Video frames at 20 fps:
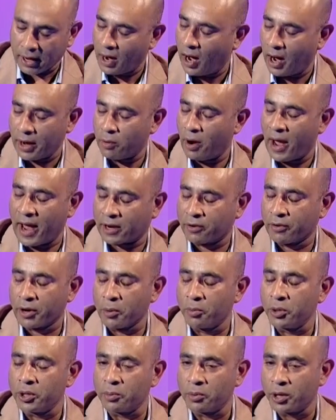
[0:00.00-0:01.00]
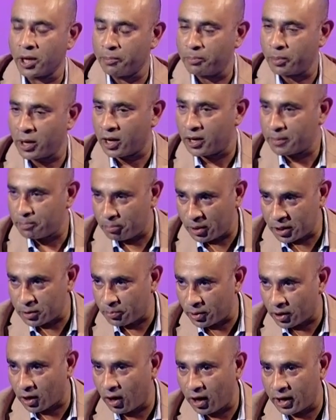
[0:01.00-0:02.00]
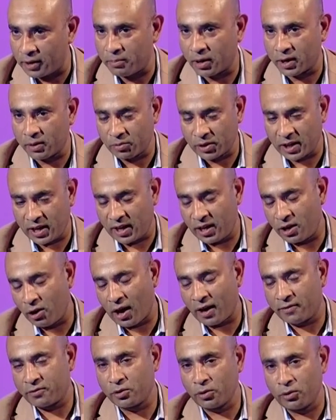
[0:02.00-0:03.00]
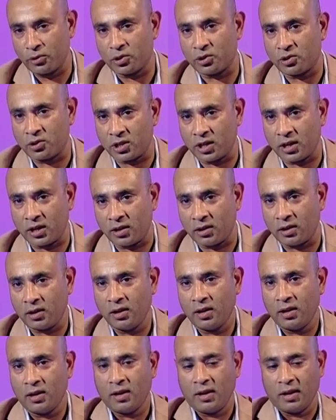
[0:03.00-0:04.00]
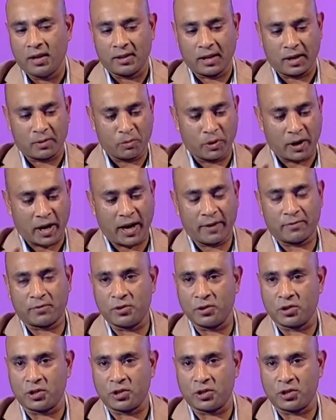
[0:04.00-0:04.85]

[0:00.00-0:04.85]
I agree with you, we are a bit behind, but you have to also see that we have to